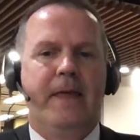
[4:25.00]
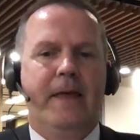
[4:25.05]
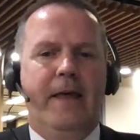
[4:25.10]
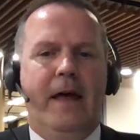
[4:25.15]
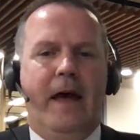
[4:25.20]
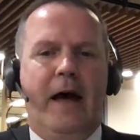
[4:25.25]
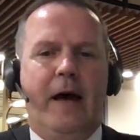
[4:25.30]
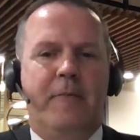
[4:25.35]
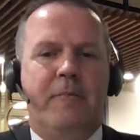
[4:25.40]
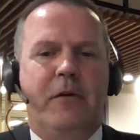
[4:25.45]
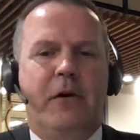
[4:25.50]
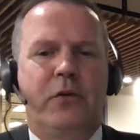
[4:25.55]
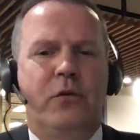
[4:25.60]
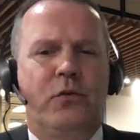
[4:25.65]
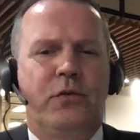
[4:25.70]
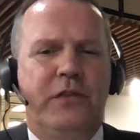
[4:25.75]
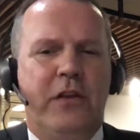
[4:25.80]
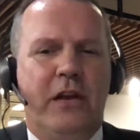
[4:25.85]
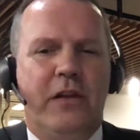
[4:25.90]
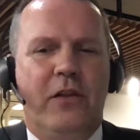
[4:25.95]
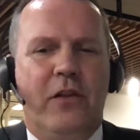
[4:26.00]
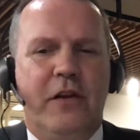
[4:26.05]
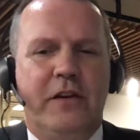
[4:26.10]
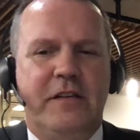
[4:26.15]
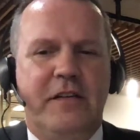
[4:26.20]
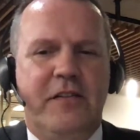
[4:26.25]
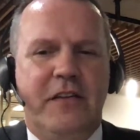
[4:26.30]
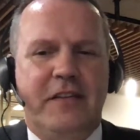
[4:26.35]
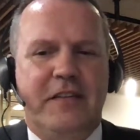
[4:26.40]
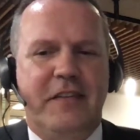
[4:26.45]
I'd also like
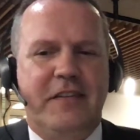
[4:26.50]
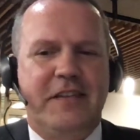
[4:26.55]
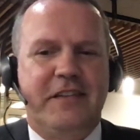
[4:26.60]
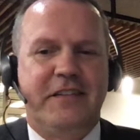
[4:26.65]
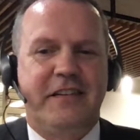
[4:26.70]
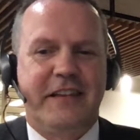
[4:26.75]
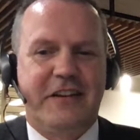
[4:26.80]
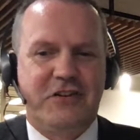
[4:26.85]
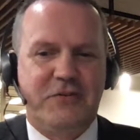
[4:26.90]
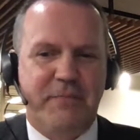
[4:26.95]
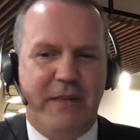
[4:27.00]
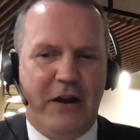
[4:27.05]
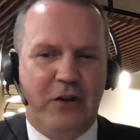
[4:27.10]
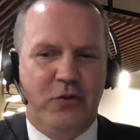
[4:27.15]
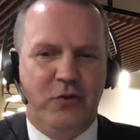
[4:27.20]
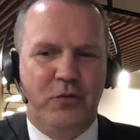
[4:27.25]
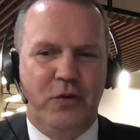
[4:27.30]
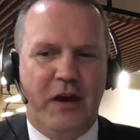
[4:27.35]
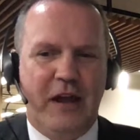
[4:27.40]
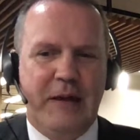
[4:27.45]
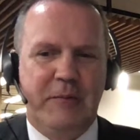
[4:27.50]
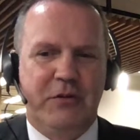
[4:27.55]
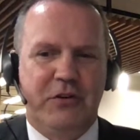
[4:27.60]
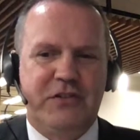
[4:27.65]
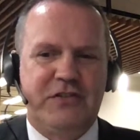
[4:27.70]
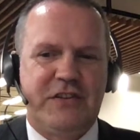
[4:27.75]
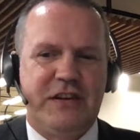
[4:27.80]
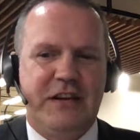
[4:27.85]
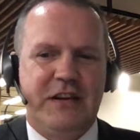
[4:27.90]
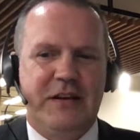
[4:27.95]
to think that the selection panel were able to
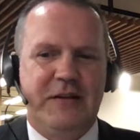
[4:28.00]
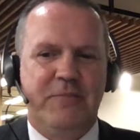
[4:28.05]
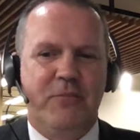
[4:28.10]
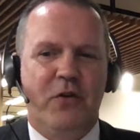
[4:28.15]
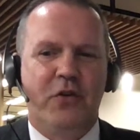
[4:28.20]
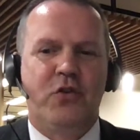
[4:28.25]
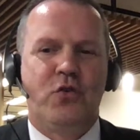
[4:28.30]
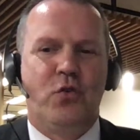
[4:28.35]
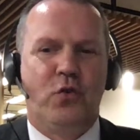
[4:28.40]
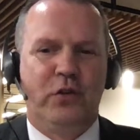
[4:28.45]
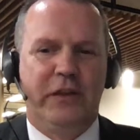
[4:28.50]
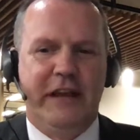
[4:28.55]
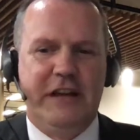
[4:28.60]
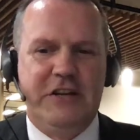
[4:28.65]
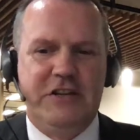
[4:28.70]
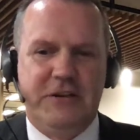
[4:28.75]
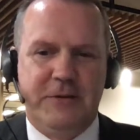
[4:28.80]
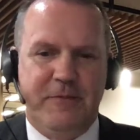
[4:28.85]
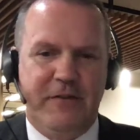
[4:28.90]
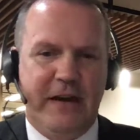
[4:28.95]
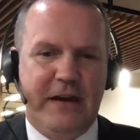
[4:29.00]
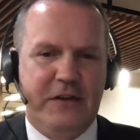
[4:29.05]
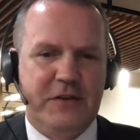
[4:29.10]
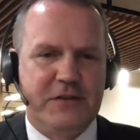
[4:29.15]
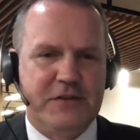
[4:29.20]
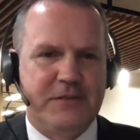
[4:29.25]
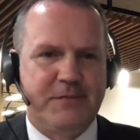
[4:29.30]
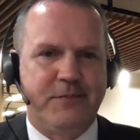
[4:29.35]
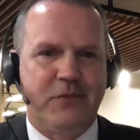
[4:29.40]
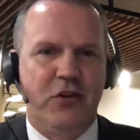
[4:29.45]
see my core leadership
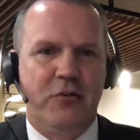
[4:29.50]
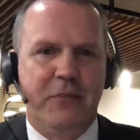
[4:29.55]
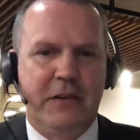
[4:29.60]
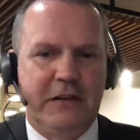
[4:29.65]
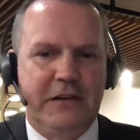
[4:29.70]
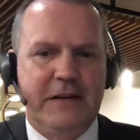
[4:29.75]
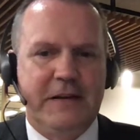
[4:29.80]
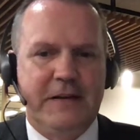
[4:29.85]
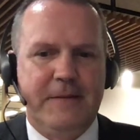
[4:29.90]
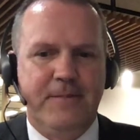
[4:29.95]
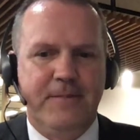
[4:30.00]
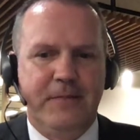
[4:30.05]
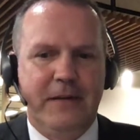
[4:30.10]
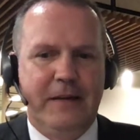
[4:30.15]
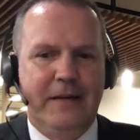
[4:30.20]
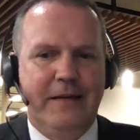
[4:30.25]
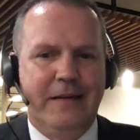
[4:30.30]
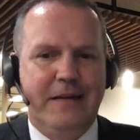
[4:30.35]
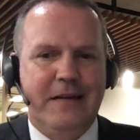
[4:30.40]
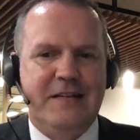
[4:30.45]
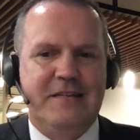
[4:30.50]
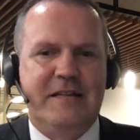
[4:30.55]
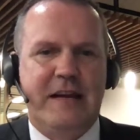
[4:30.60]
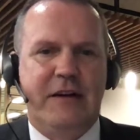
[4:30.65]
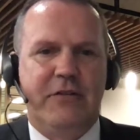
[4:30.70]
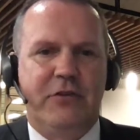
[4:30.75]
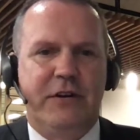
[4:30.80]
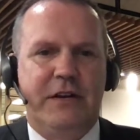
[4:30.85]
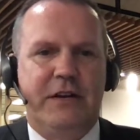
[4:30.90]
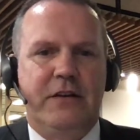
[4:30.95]
values: humility,
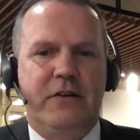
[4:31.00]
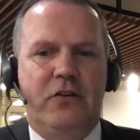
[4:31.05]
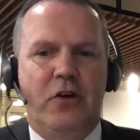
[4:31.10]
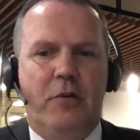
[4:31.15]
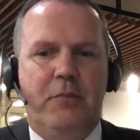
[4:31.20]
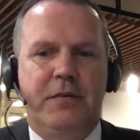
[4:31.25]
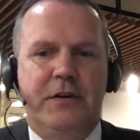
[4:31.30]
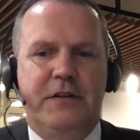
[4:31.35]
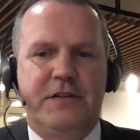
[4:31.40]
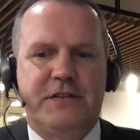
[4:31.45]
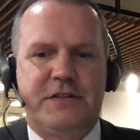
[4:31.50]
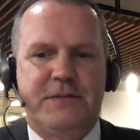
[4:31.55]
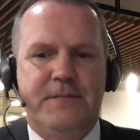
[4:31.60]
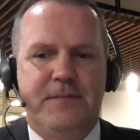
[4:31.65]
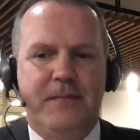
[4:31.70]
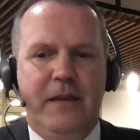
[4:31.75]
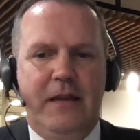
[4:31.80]
integrity and competence.